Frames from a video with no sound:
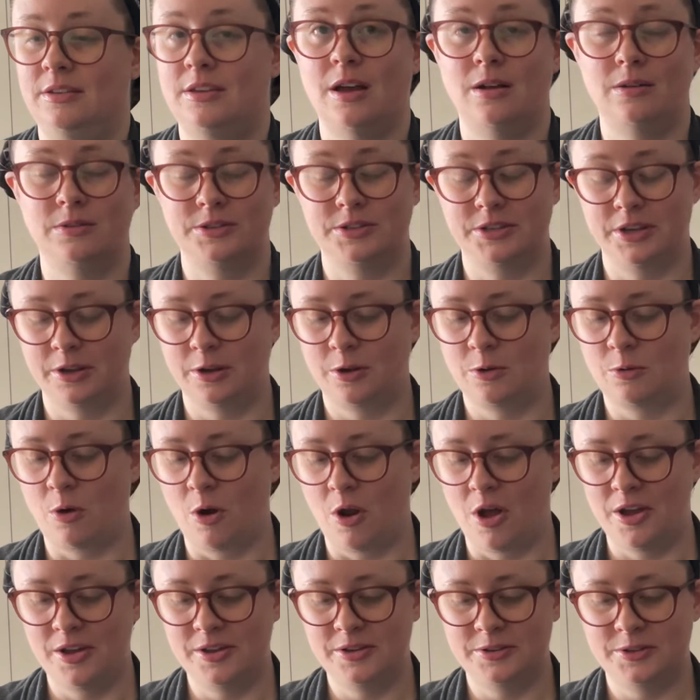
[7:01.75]
Celtic
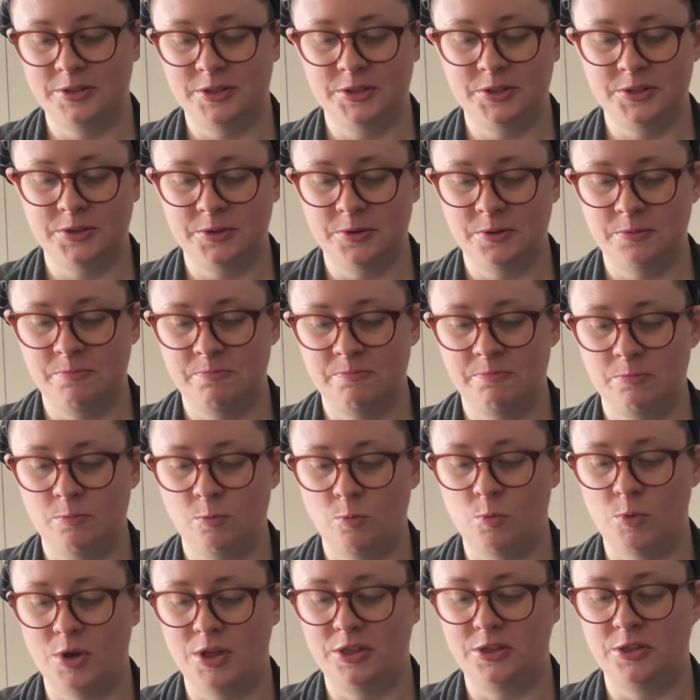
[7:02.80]
cross
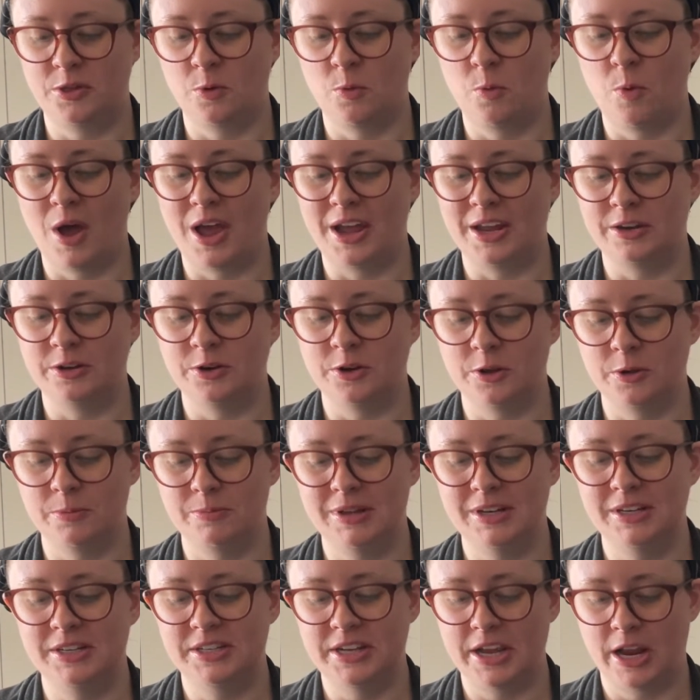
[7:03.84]
with the White
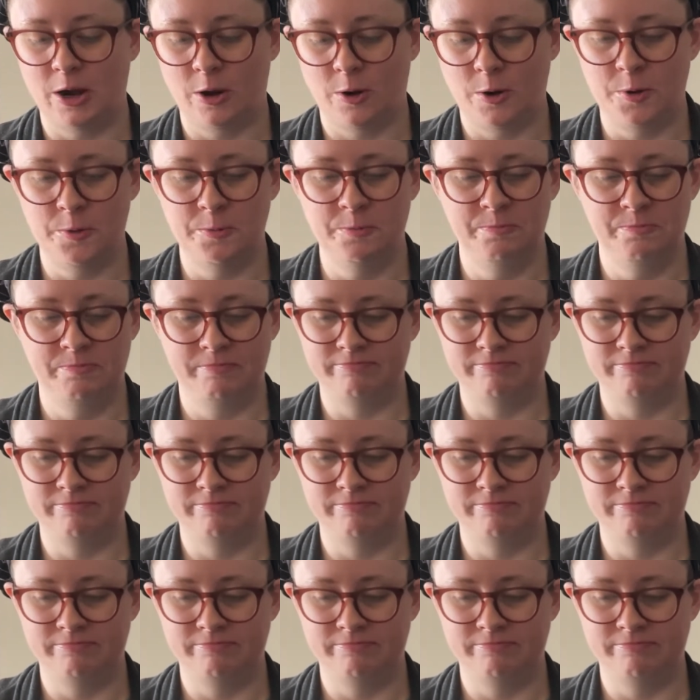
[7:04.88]
Numen Tarot.